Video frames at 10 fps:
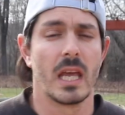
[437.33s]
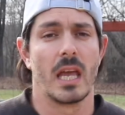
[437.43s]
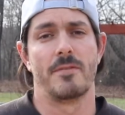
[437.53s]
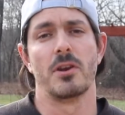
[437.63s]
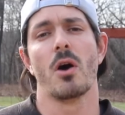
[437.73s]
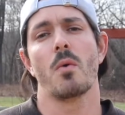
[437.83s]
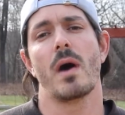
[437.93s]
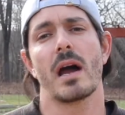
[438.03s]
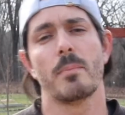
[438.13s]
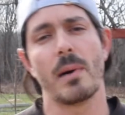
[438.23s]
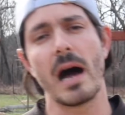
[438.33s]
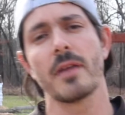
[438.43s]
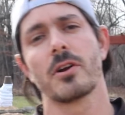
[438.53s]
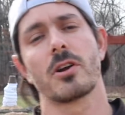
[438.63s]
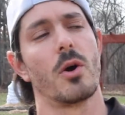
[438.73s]
If you don't want to
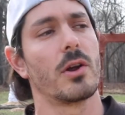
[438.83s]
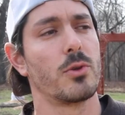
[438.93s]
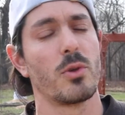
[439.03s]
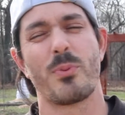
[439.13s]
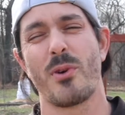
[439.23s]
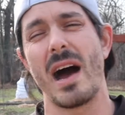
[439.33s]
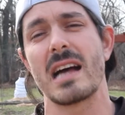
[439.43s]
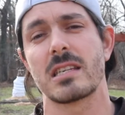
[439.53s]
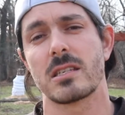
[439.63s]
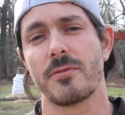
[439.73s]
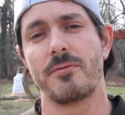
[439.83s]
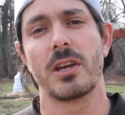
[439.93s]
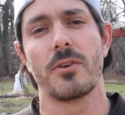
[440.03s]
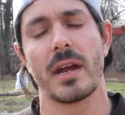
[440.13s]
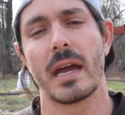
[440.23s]
bother going through the process of
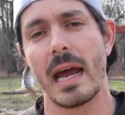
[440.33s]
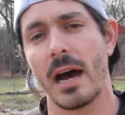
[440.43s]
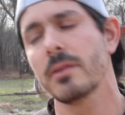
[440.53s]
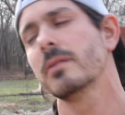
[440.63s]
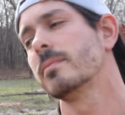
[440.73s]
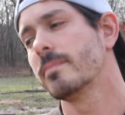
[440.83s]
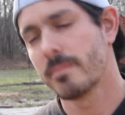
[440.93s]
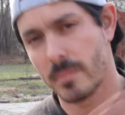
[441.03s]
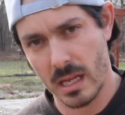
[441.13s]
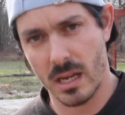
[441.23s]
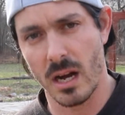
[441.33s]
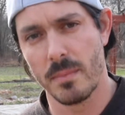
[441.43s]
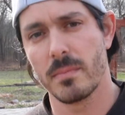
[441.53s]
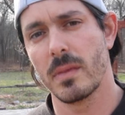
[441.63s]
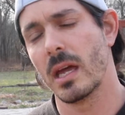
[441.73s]
figuring it out, then
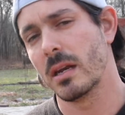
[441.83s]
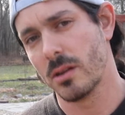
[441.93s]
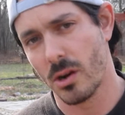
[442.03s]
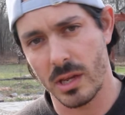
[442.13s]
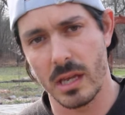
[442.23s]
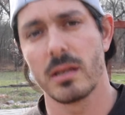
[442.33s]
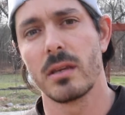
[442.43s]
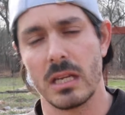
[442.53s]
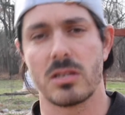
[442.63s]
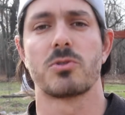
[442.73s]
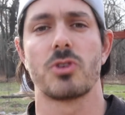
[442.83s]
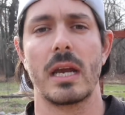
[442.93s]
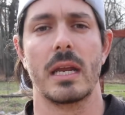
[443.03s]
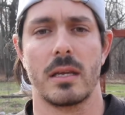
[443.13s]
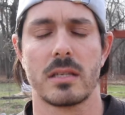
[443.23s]
come and, you know, get some
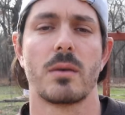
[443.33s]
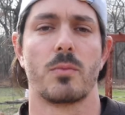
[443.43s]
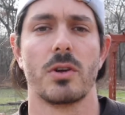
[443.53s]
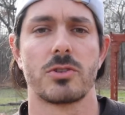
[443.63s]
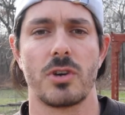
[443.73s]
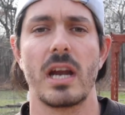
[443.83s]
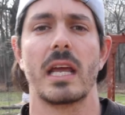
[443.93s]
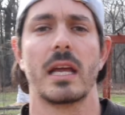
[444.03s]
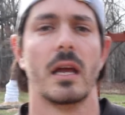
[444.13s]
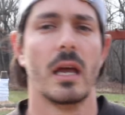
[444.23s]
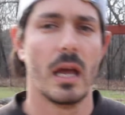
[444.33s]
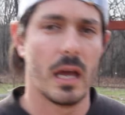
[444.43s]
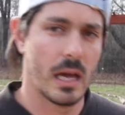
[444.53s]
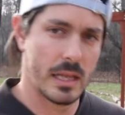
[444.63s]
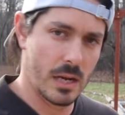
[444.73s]
training, get some real training,
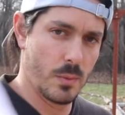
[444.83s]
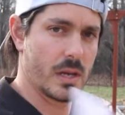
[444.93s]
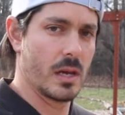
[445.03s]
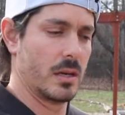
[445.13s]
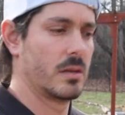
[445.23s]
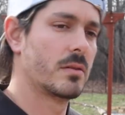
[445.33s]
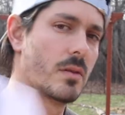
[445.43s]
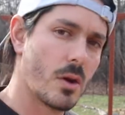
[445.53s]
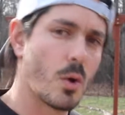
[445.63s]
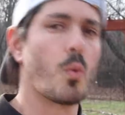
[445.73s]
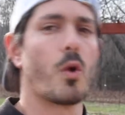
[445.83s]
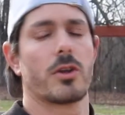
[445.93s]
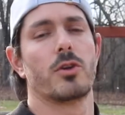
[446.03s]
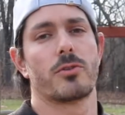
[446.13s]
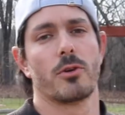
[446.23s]
and then we can
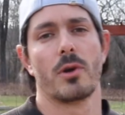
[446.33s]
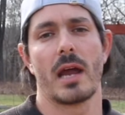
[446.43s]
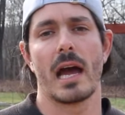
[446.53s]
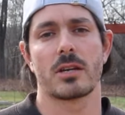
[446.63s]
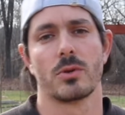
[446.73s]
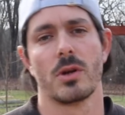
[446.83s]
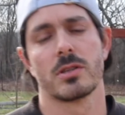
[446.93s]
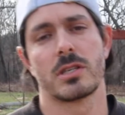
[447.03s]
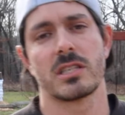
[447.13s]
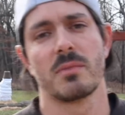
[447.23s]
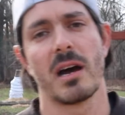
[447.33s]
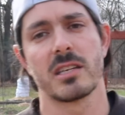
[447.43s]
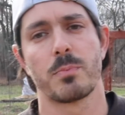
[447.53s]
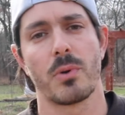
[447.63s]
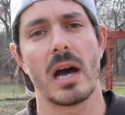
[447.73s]
work you through an actual
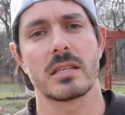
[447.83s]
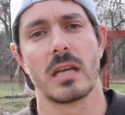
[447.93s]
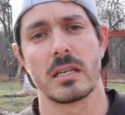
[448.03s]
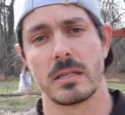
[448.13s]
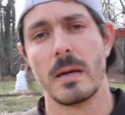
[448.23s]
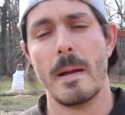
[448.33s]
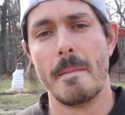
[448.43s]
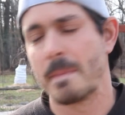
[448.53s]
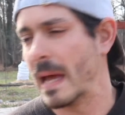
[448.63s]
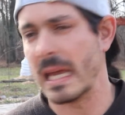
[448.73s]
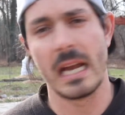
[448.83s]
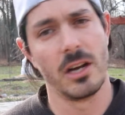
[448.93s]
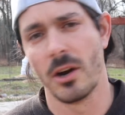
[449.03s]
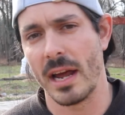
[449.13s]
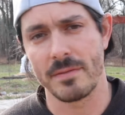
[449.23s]
systemized process. Again, you
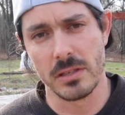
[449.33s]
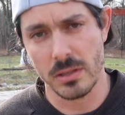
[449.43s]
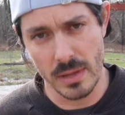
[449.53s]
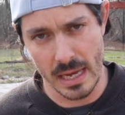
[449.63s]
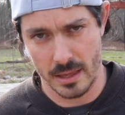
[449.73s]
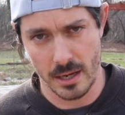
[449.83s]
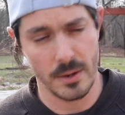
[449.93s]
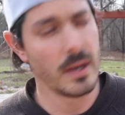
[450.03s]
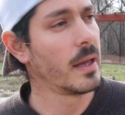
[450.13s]
don't have to do that though.